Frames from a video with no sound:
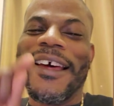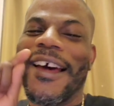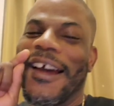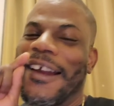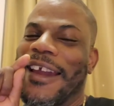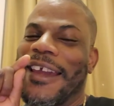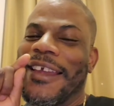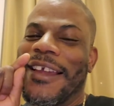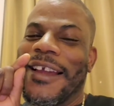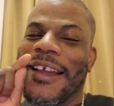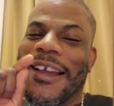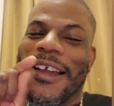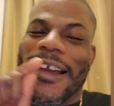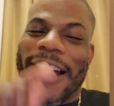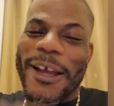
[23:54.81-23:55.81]
Alright.
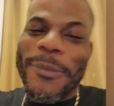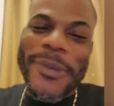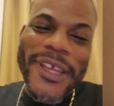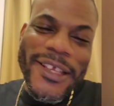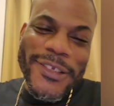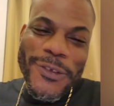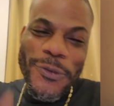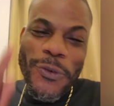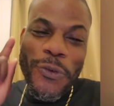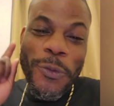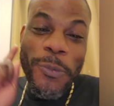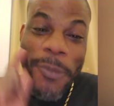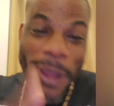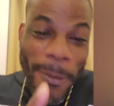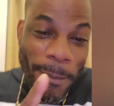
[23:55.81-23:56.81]
God bless.
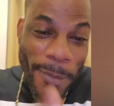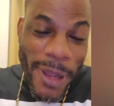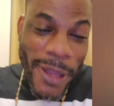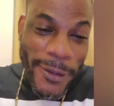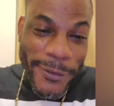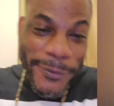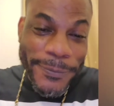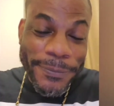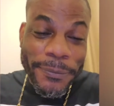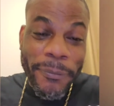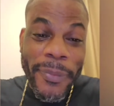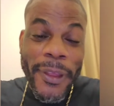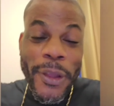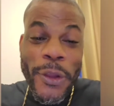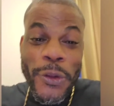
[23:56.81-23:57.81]
Remember
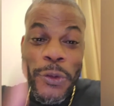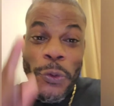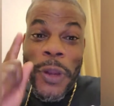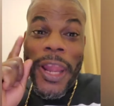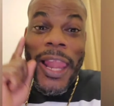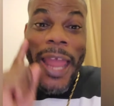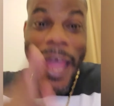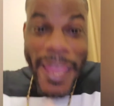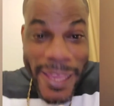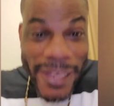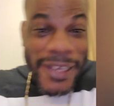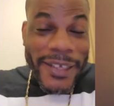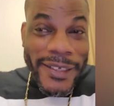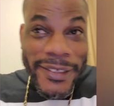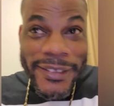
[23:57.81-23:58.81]
to
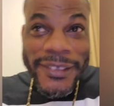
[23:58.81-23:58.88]
like,